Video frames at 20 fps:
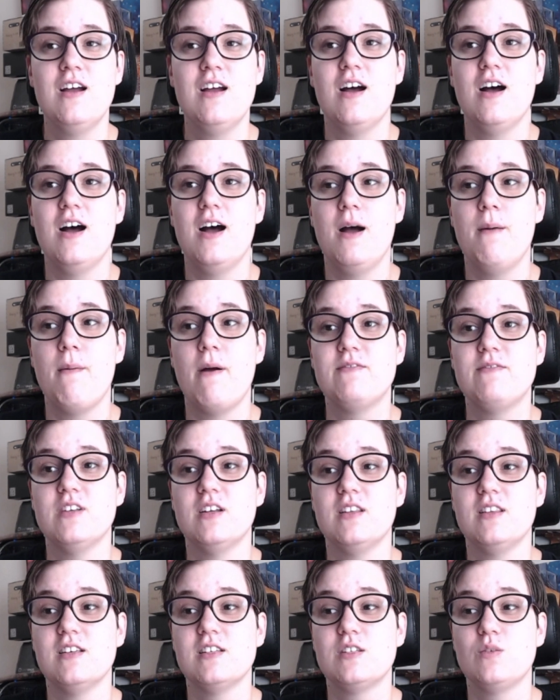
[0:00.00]
I've
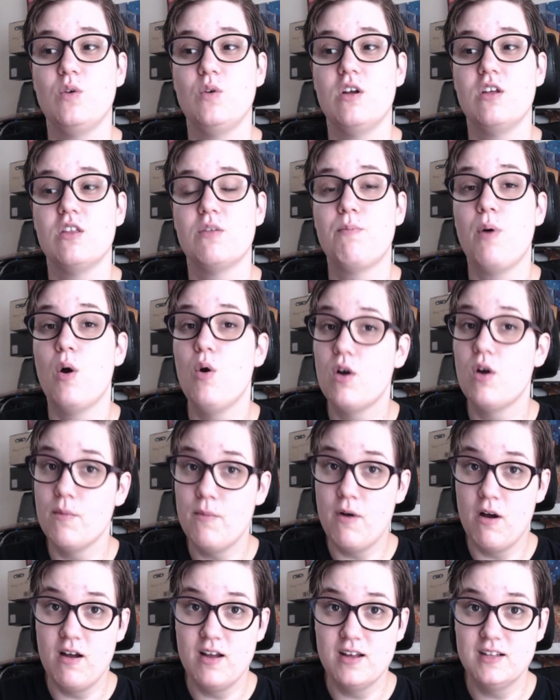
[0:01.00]
done this with
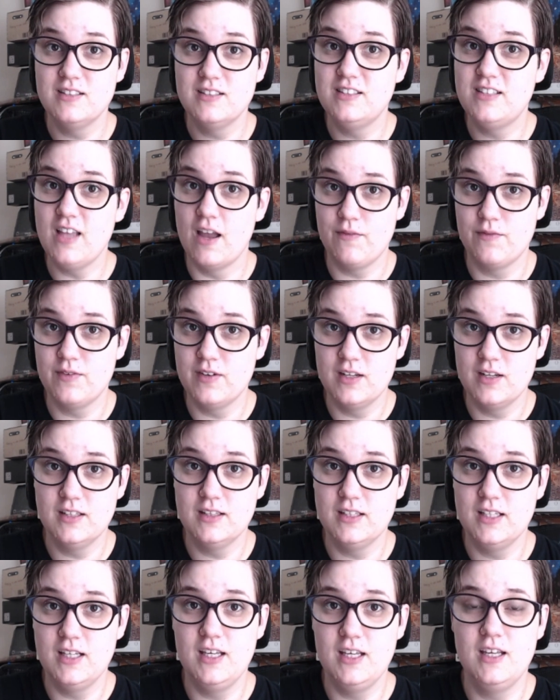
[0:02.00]
Pokemon,
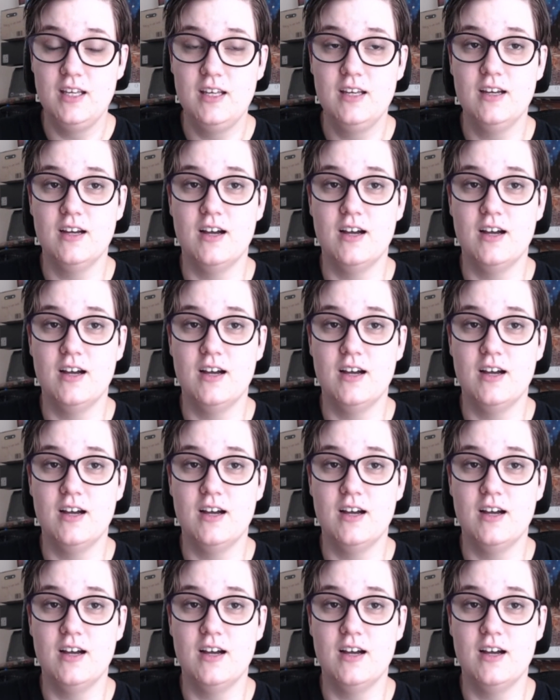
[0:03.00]
definitely.